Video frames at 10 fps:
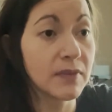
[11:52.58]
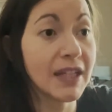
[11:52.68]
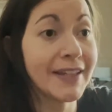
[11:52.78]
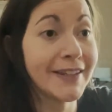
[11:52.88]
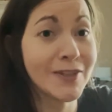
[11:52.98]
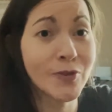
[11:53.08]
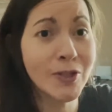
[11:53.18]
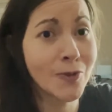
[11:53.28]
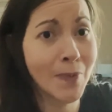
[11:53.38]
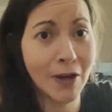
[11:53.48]
they treat
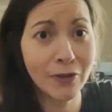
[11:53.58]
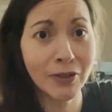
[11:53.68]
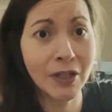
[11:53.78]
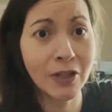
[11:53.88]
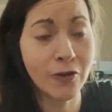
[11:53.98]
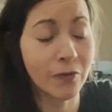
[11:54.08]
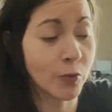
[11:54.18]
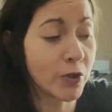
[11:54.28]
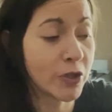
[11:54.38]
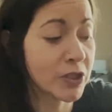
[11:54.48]
you bad on the other
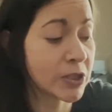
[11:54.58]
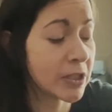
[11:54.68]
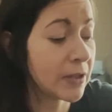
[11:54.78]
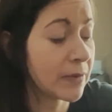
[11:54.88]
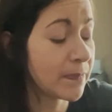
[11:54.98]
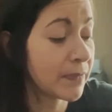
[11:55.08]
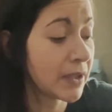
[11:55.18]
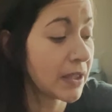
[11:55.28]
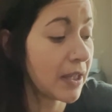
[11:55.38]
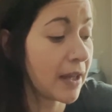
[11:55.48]
floors,
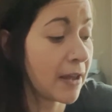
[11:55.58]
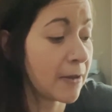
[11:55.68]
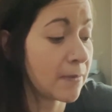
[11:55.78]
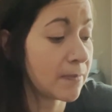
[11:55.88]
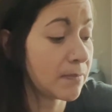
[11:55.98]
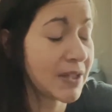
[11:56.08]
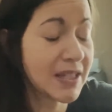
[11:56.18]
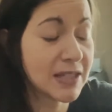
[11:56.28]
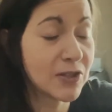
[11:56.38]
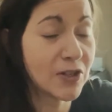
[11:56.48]

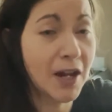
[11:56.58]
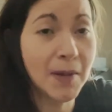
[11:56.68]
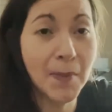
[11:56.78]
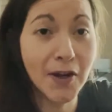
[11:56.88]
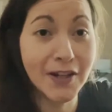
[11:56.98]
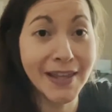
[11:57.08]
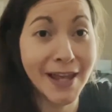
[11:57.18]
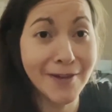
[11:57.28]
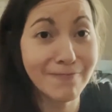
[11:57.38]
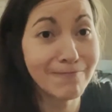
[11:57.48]
because you're not a part of
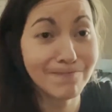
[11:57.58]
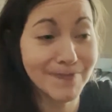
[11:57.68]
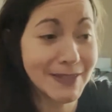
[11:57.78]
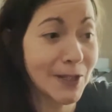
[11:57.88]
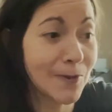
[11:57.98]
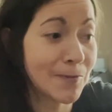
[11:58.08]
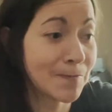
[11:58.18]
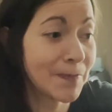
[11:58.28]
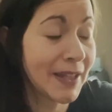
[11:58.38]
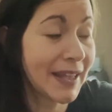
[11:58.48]
them. So
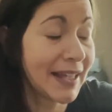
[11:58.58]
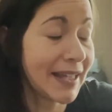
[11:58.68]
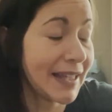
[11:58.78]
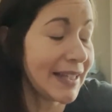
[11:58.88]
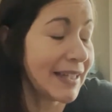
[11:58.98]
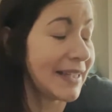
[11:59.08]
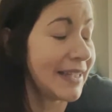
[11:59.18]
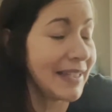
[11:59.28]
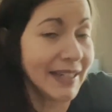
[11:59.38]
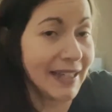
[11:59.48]

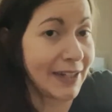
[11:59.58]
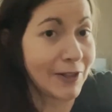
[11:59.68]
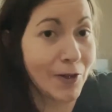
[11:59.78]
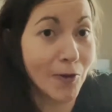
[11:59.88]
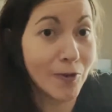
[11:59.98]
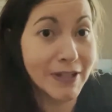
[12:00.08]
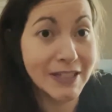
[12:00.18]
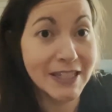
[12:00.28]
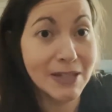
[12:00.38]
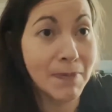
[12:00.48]
I don't know, it's just a